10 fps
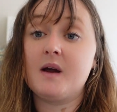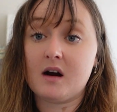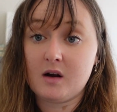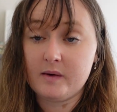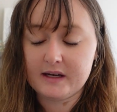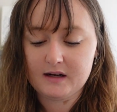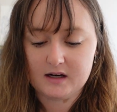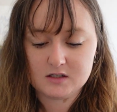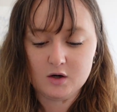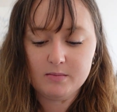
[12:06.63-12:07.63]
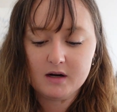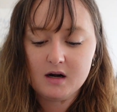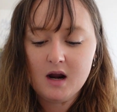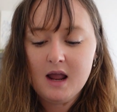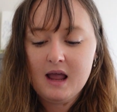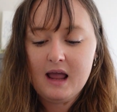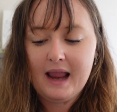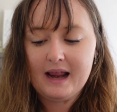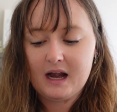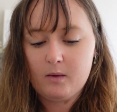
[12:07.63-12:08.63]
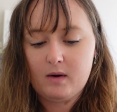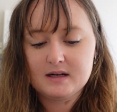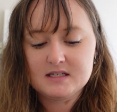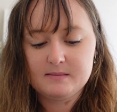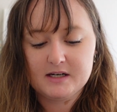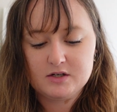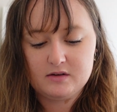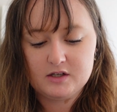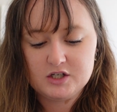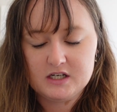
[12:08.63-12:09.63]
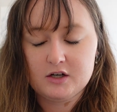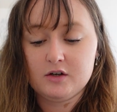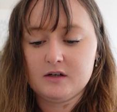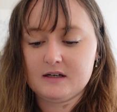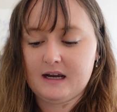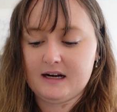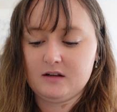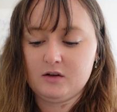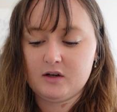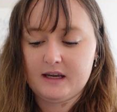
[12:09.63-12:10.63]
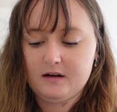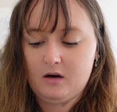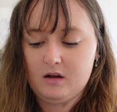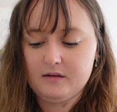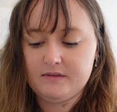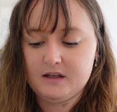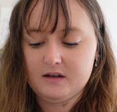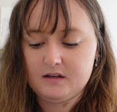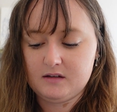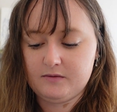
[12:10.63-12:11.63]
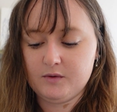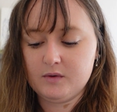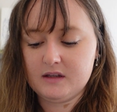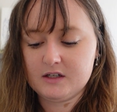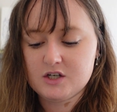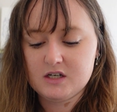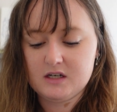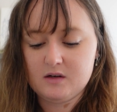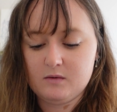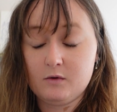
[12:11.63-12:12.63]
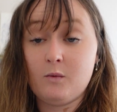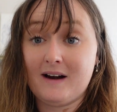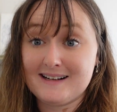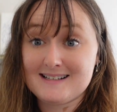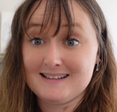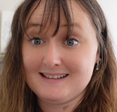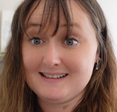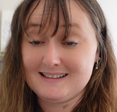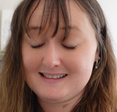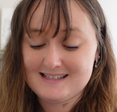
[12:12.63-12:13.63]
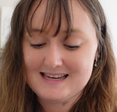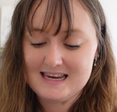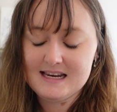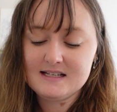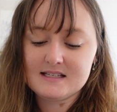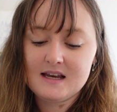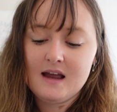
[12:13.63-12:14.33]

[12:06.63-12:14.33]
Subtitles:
we are going in October, and I wanted to make sure that she could kind of look at all of the food that she wanted to eat.